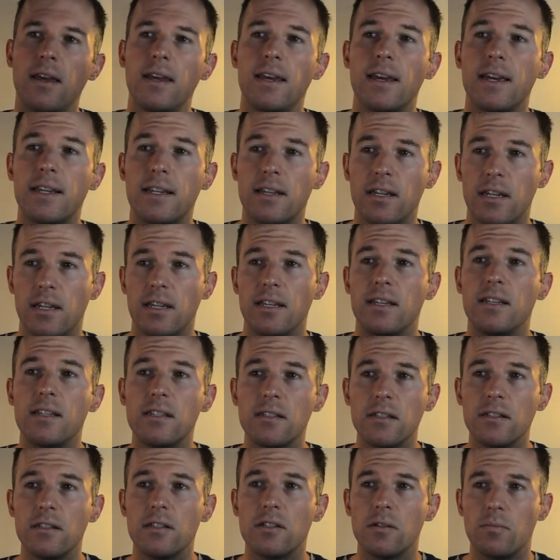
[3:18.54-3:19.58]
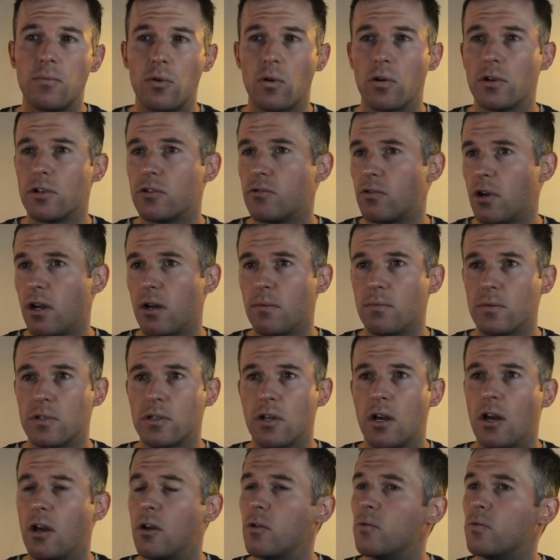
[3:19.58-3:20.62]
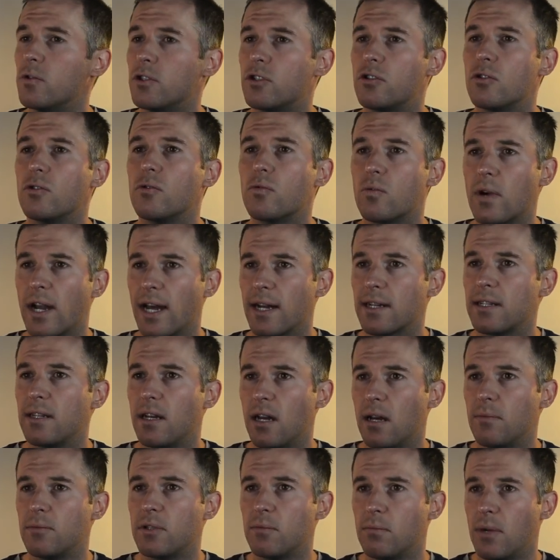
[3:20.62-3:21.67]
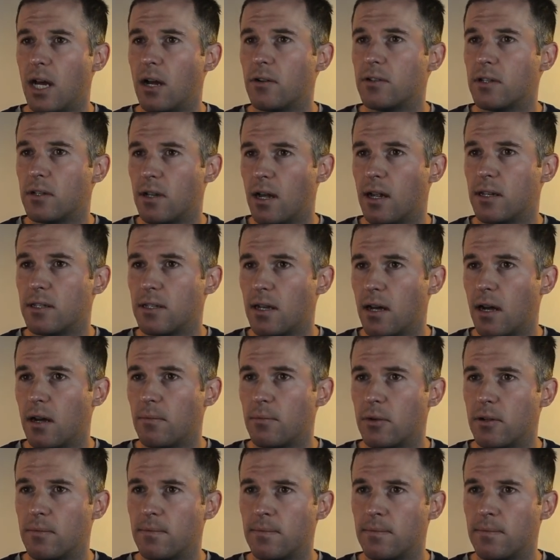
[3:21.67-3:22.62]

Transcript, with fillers: It can easily support drums with two rack toms mounted on top.